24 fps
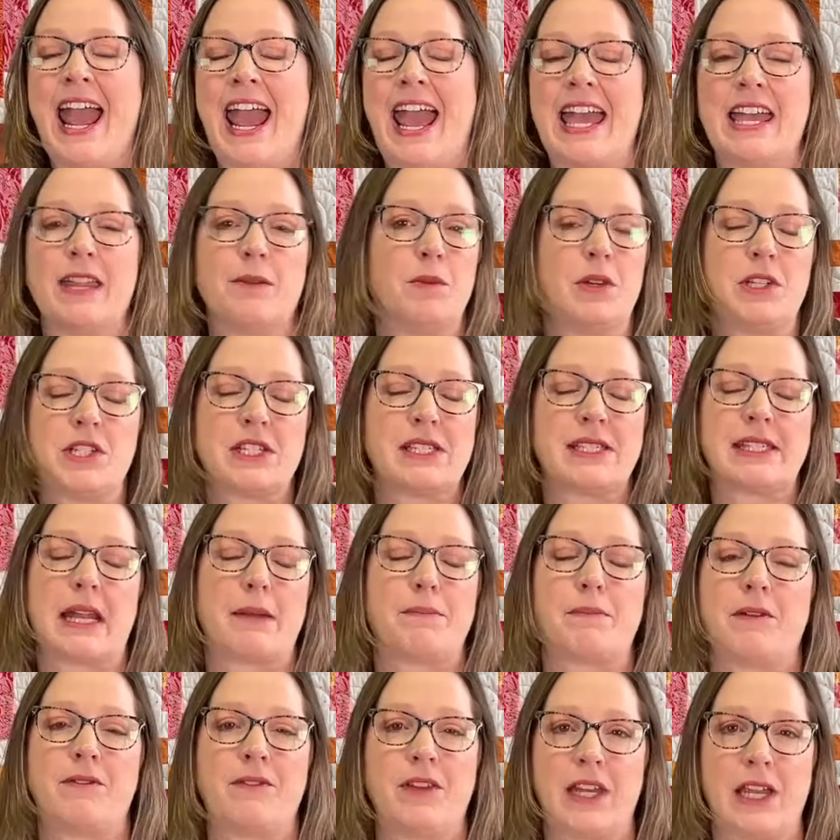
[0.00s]
And we just set
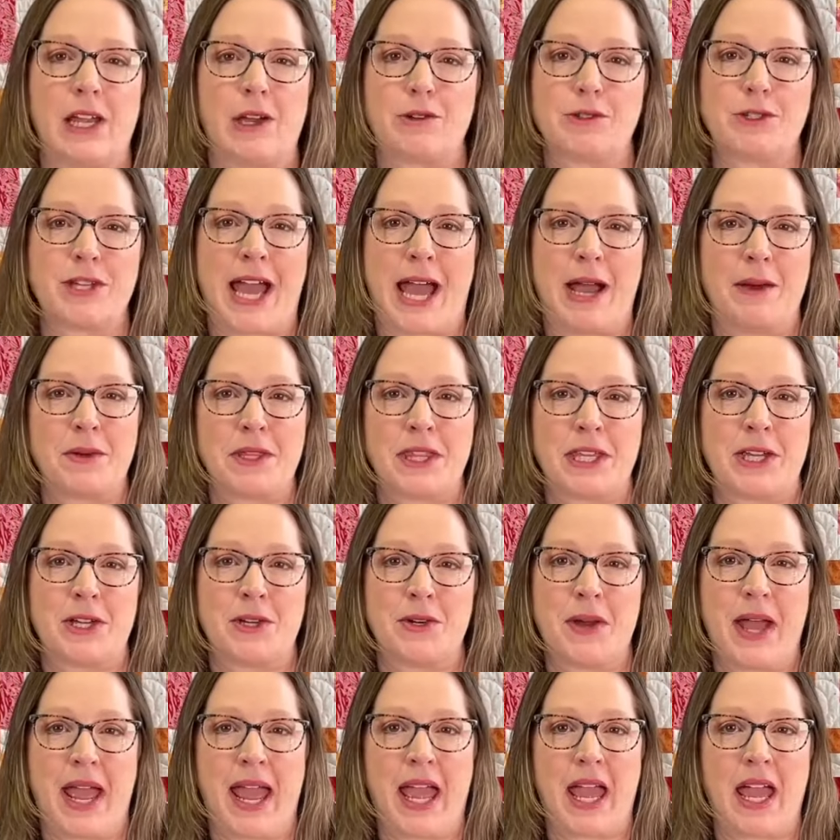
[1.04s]
up a video chat with
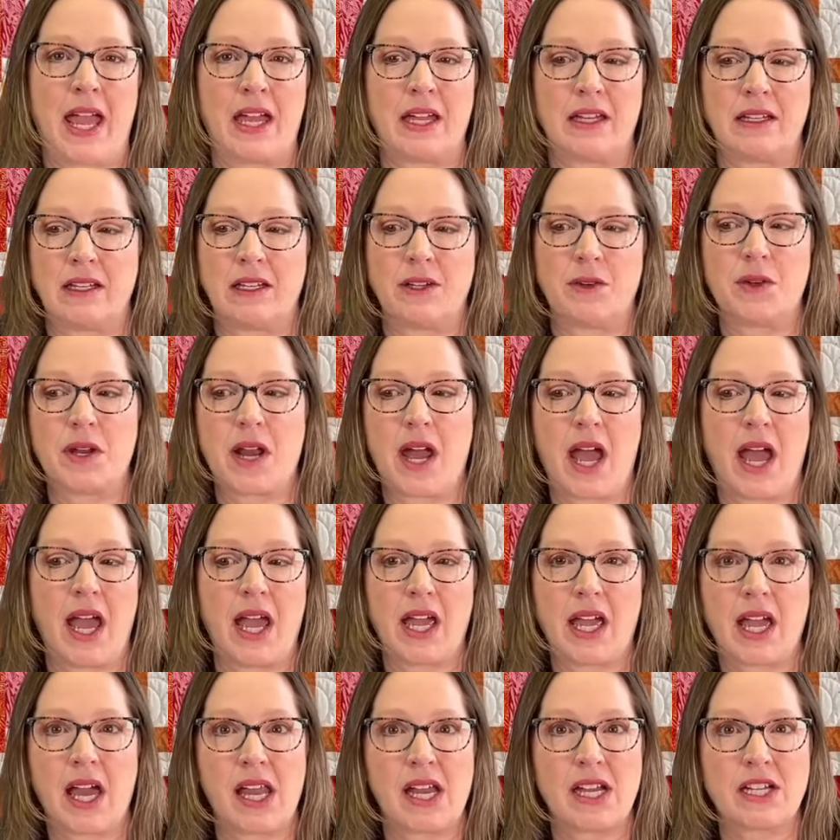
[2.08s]
you, and you and
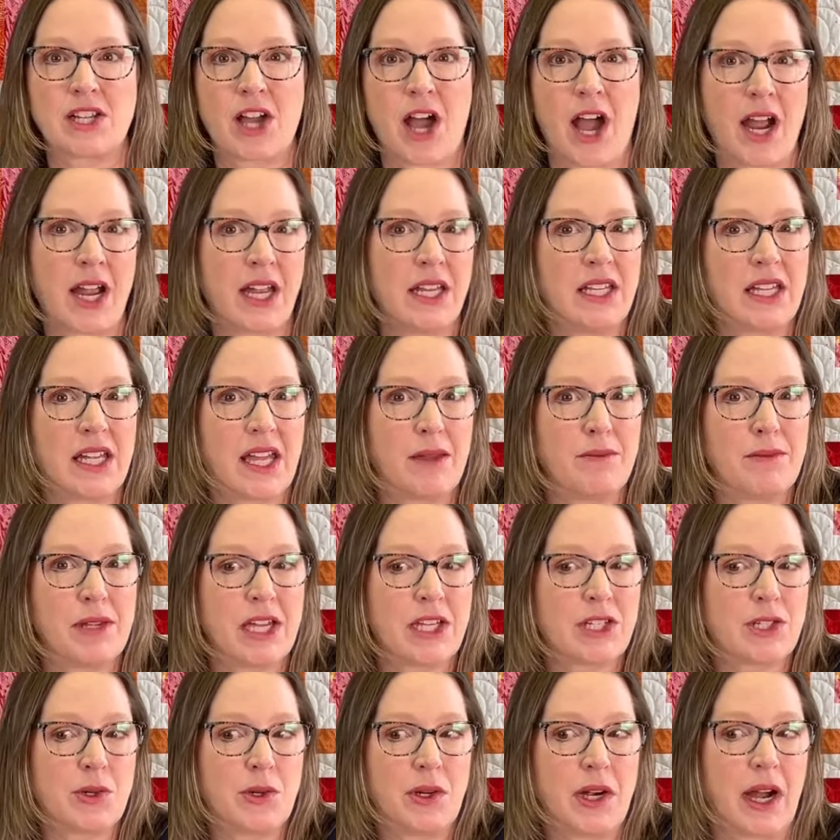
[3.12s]
I kind of talk and you give
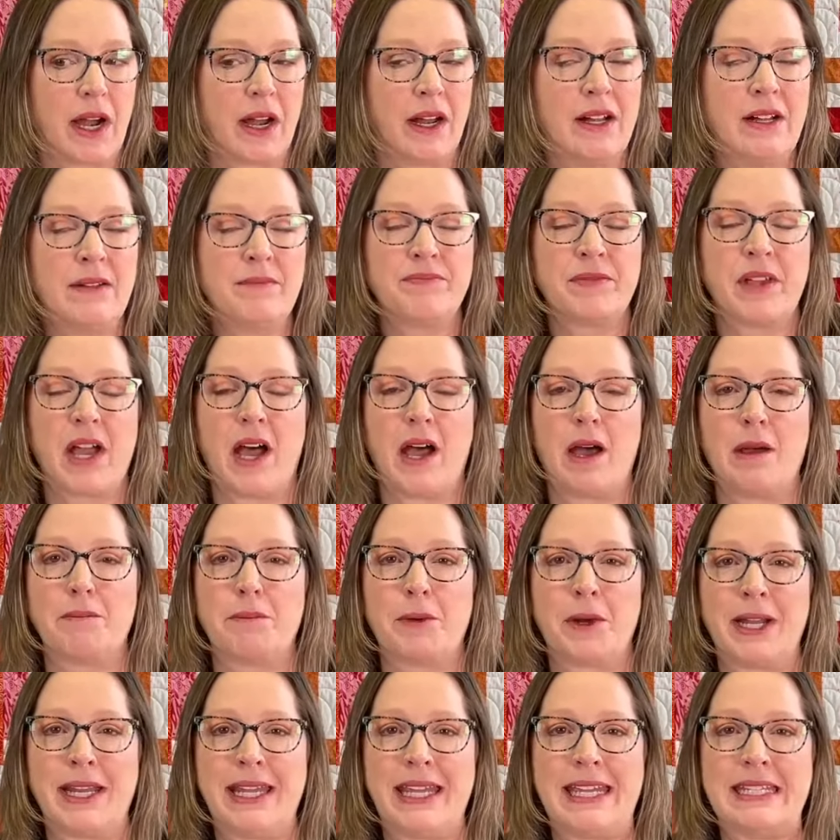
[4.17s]
me a tour.
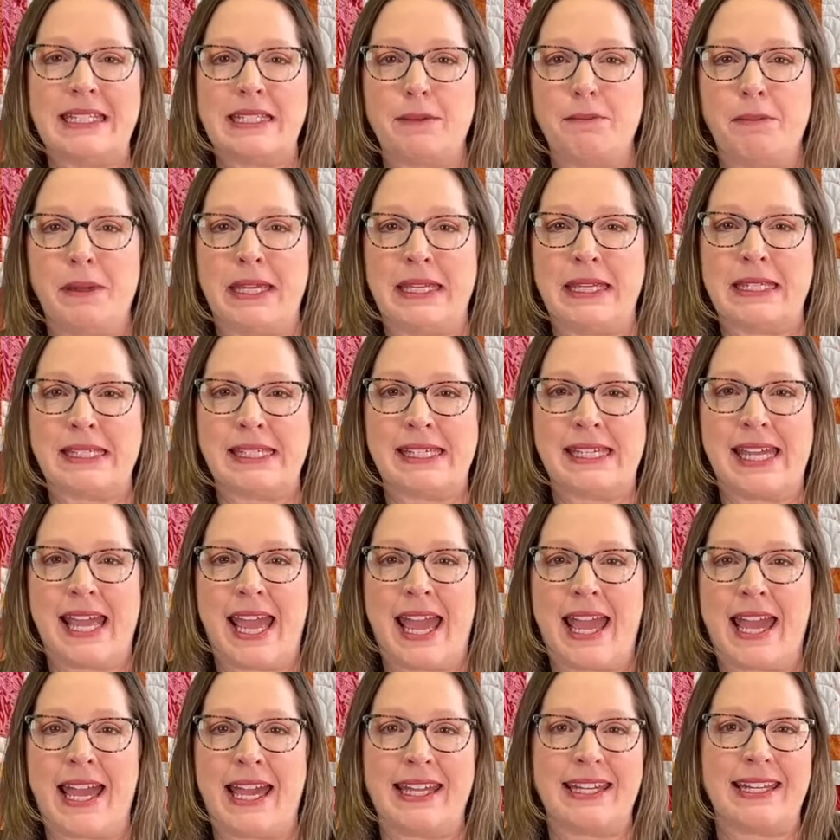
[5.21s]
Um, pretty easy peasy,
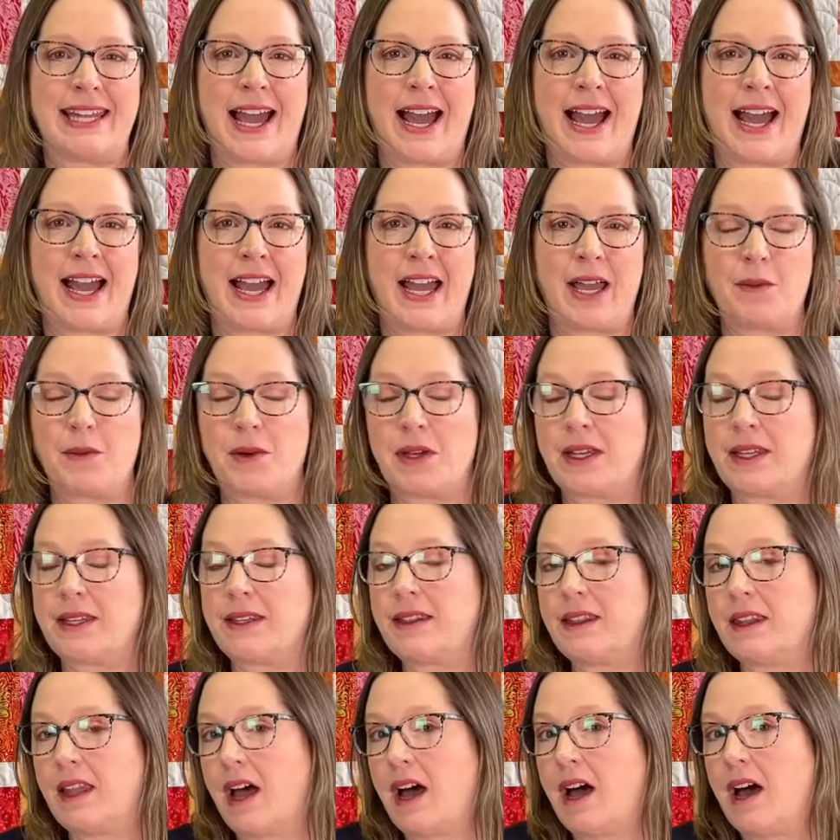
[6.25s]
and I
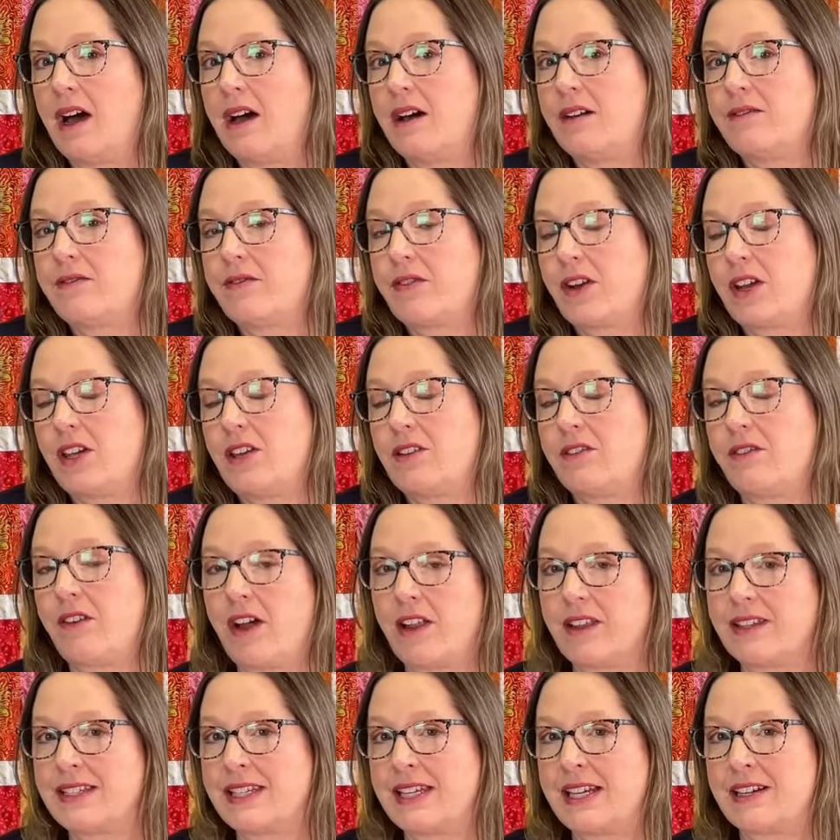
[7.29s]
would love for you to
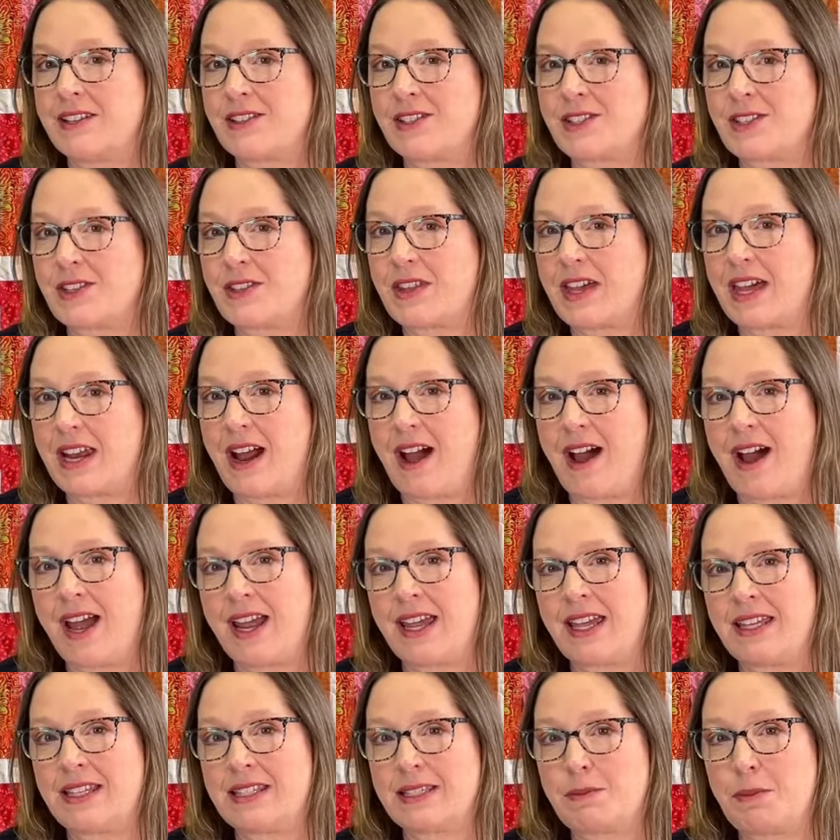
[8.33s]
volunteer so that
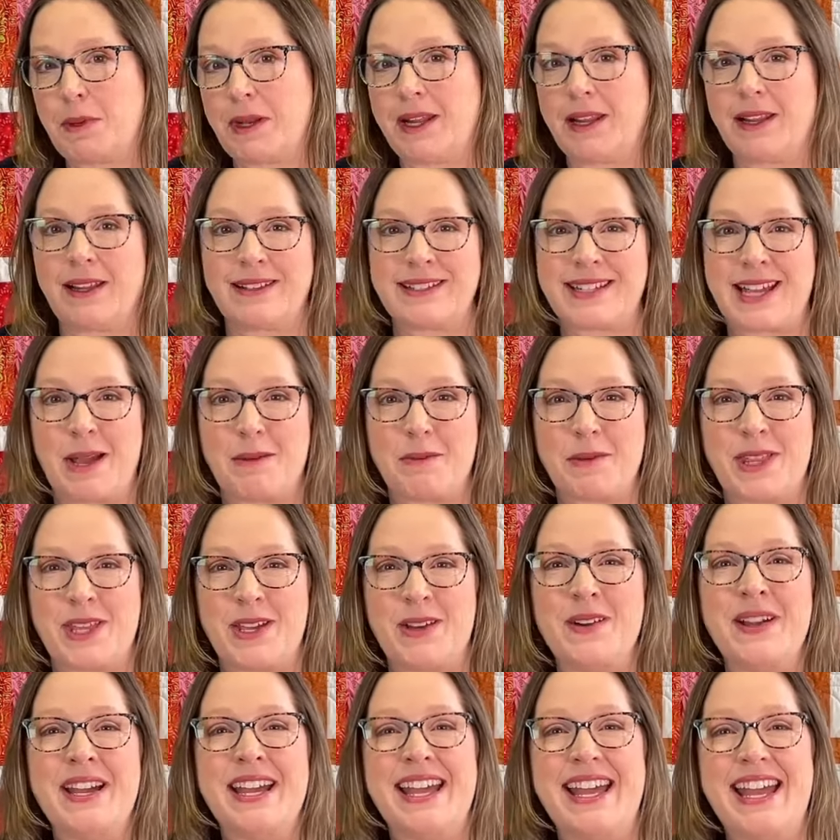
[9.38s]
I can spend a little time with
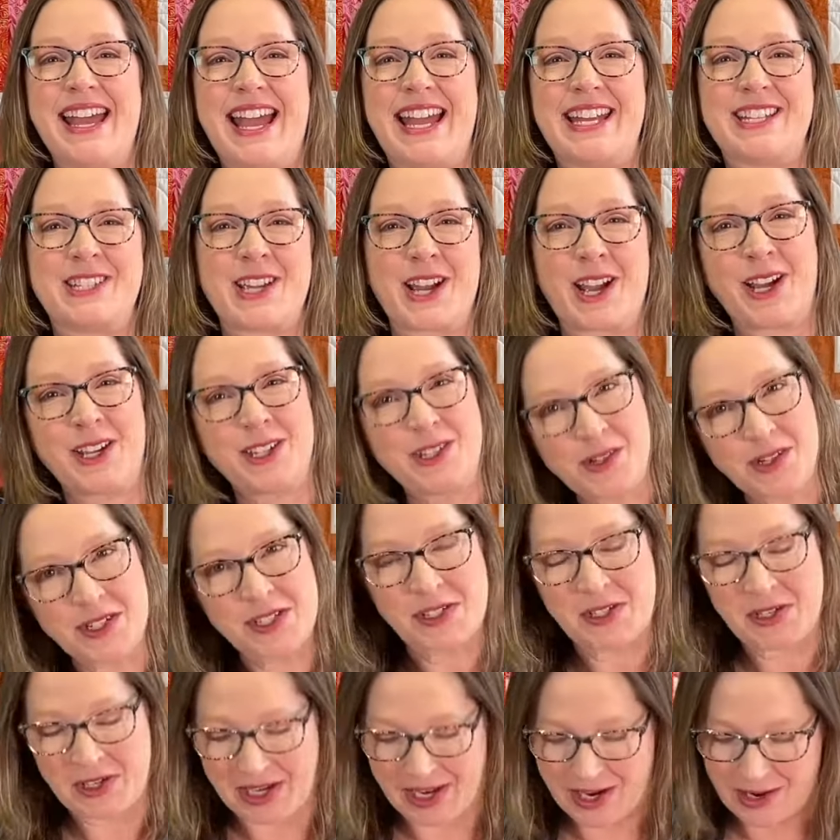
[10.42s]
you and check out your
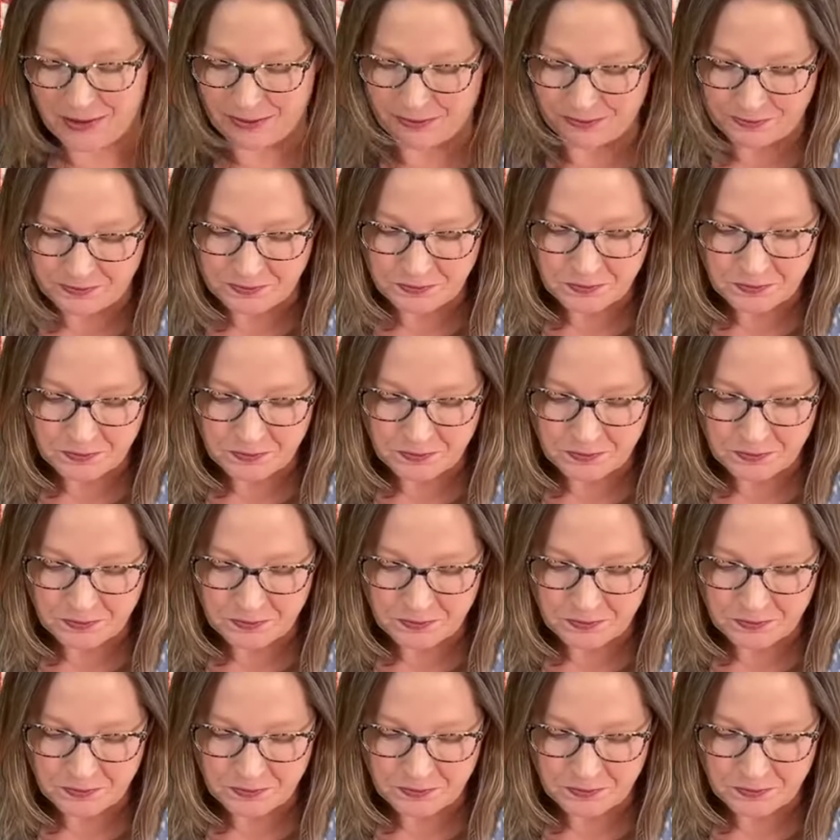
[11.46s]
studio.